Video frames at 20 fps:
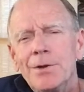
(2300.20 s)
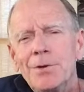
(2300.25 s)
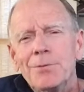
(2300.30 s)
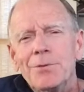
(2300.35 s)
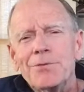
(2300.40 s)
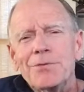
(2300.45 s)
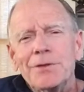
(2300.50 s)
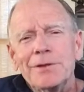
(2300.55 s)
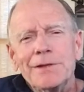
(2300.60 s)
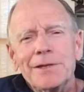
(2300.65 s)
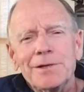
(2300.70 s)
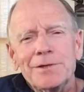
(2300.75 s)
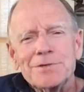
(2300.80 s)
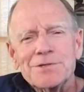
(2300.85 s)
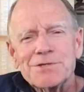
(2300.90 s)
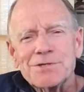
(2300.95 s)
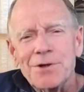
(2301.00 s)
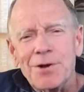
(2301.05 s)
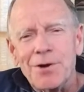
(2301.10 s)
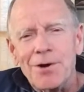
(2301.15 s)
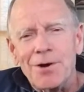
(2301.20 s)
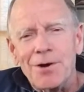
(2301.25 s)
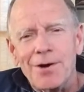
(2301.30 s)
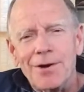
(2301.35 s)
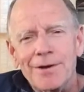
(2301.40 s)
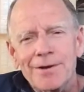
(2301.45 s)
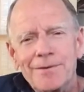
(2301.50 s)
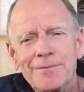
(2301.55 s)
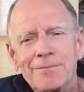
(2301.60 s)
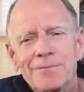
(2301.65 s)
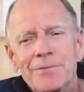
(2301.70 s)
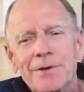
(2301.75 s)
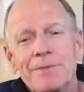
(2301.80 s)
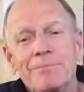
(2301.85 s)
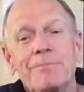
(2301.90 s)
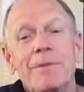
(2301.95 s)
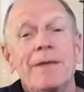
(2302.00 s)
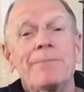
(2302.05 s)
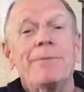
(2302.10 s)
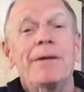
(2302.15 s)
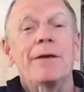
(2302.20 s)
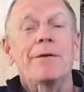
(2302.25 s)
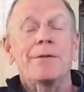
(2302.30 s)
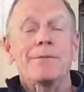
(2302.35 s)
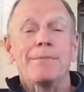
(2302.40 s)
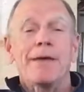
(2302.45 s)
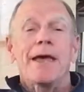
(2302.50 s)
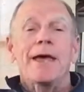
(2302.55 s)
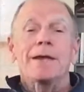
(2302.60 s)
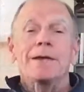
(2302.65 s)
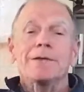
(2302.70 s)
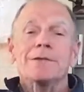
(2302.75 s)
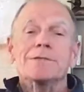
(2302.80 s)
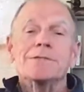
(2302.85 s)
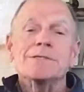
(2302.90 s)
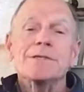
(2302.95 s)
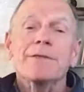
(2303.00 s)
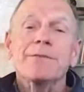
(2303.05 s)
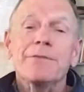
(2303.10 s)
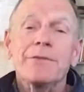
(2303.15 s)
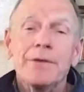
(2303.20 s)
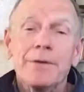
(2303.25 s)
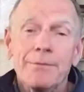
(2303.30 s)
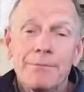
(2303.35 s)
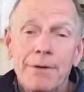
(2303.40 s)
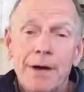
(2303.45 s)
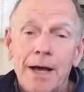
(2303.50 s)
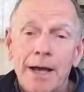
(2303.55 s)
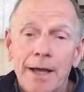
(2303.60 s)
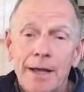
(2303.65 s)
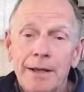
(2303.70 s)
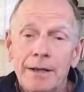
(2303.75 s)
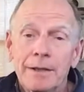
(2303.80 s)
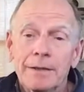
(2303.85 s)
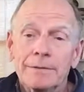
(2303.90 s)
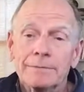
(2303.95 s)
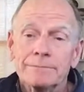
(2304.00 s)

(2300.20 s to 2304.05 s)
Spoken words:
with a little song written by Barry Mann and Cynthia Wilde.